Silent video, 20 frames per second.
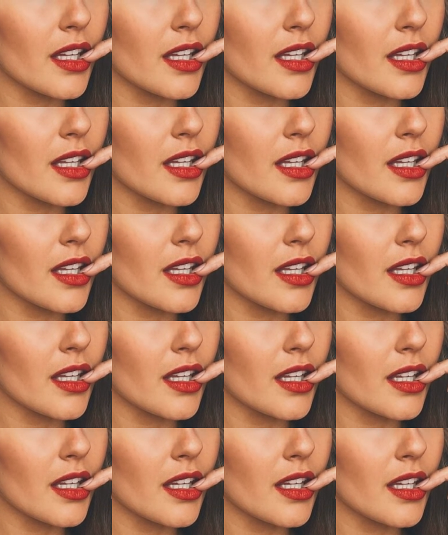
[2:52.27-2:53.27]

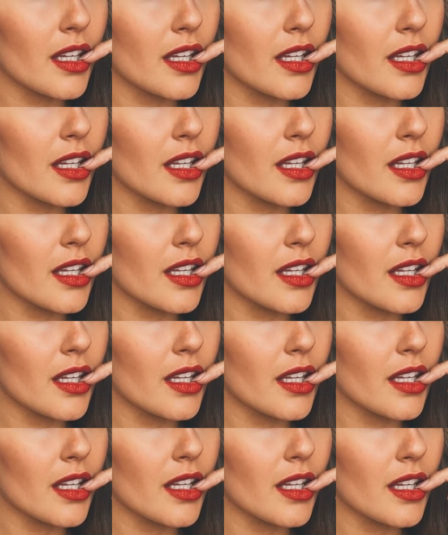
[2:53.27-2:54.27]

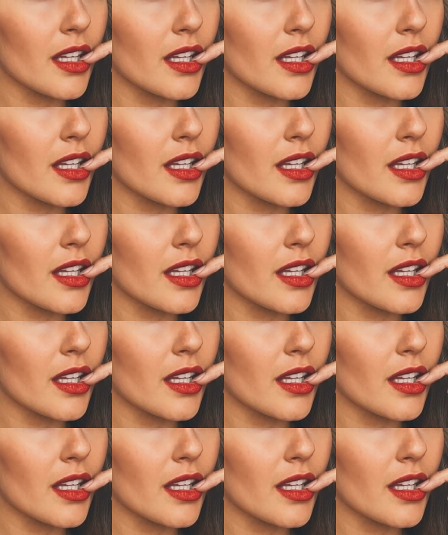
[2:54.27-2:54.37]
Nobody speaks.